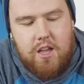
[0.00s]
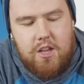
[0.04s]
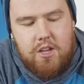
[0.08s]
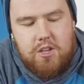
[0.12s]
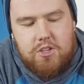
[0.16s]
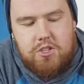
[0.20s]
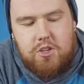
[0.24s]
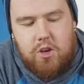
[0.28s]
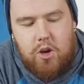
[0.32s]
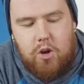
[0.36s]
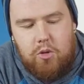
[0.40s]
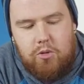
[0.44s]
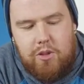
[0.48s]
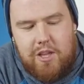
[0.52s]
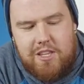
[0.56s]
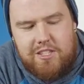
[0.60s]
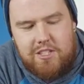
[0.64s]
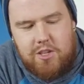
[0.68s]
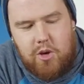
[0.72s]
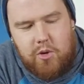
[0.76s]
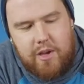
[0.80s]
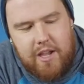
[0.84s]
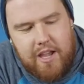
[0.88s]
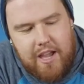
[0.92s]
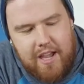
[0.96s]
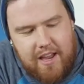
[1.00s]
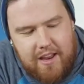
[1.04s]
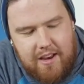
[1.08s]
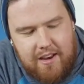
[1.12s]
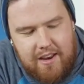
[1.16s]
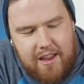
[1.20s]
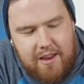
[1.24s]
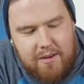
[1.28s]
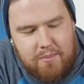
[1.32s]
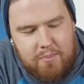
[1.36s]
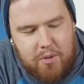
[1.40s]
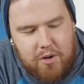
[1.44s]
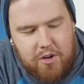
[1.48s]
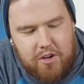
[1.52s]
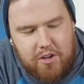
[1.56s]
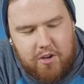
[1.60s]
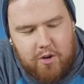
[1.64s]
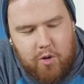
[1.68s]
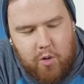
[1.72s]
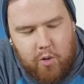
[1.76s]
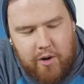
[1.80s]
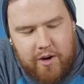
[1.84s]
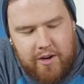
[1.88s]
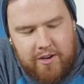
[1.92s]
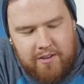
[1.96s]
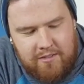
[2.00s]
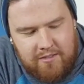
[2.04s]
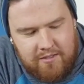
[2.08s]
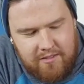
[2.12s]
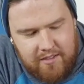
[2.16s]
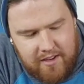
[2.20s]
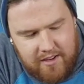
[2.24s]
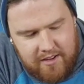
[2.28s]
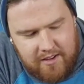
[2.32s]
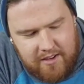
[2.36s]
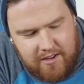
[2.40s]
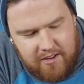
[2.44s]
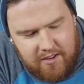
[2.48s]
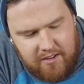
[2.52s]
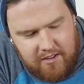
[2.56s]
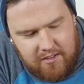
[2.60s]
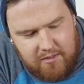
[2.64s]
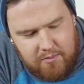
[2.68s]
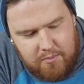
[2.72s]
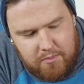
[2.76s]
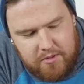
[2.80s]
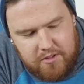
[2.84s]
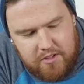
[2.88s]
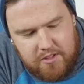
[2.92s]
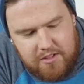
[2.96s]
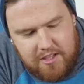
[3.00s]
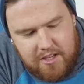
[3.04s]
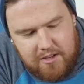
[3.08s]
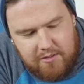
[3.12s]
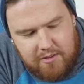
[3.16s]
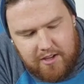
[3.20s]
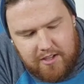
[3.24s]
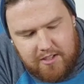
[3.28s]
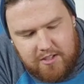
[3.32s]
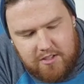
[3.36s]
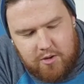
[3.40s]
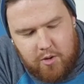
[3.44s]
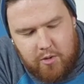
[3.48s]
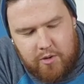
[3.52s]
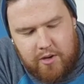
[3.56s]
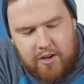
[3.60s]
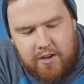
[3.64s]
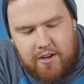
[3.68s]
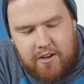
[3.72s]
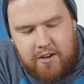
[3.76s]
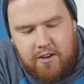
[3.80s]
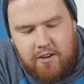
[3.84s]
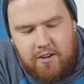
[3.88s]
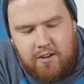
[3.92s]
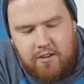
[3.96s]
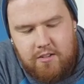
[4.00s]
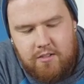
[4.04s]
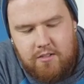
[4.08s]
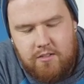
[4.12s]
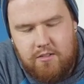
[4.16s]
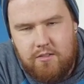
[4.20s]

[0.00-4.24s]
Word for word: So let's go ahead and put a coin in here. Put the T-Rex coin in here.